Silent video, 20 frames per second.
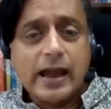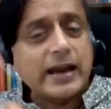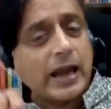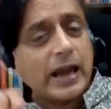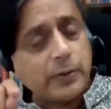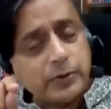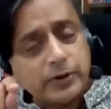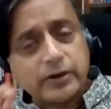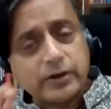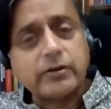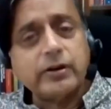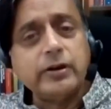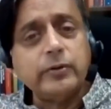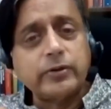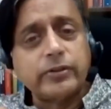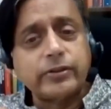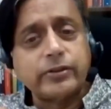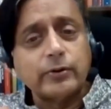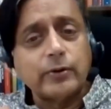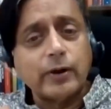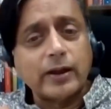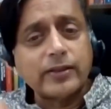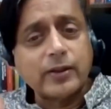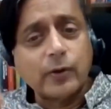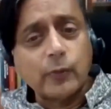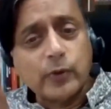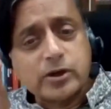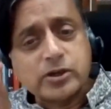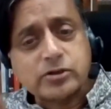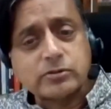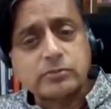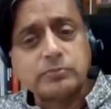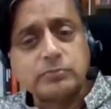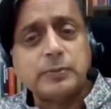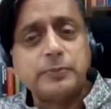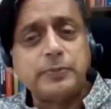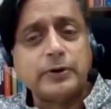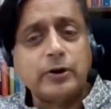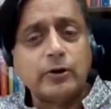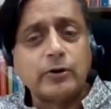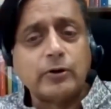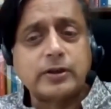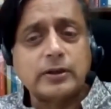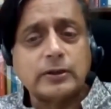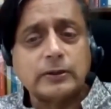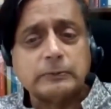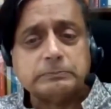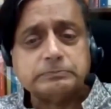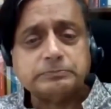And I would agree with you. I think we shouldn't be parochial.